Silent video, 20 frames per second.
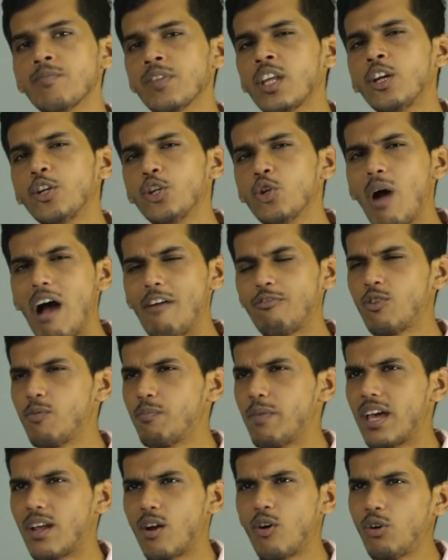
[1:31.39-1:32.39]
You have to pay
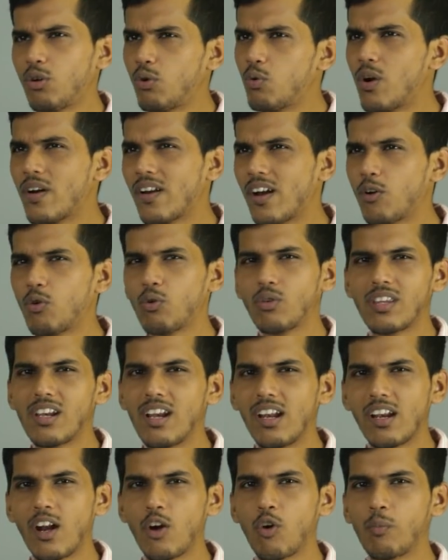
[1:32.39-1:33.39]
around 200 to
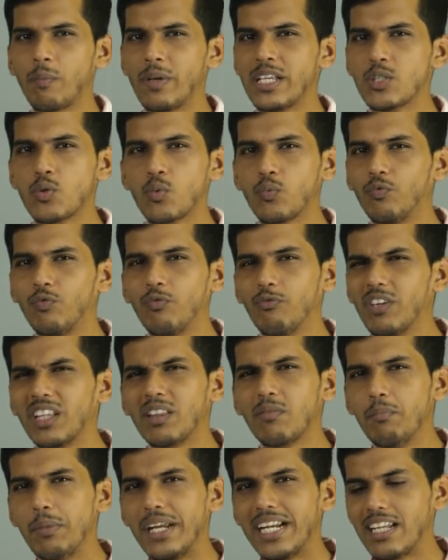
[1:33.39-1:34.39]
300 rupees with
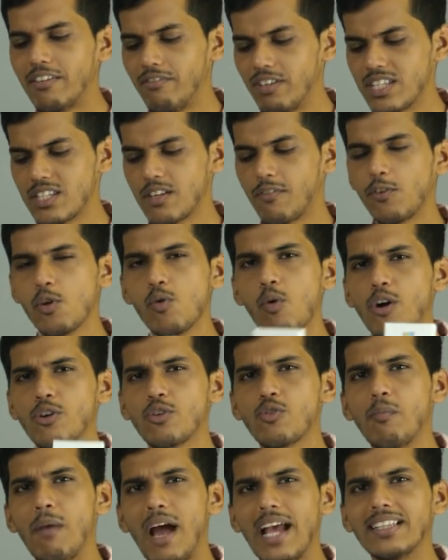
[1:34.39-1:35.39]
Me TVs if you want to
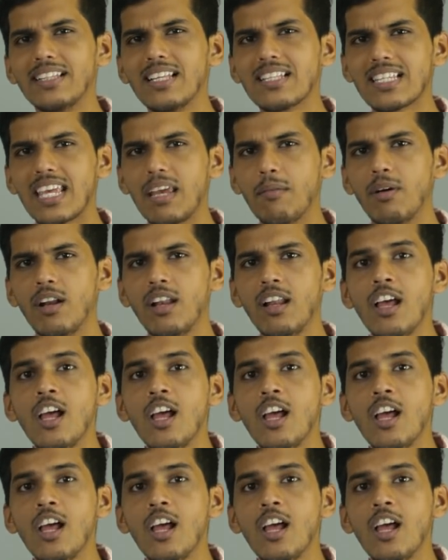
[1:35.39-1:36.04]
buy this cable.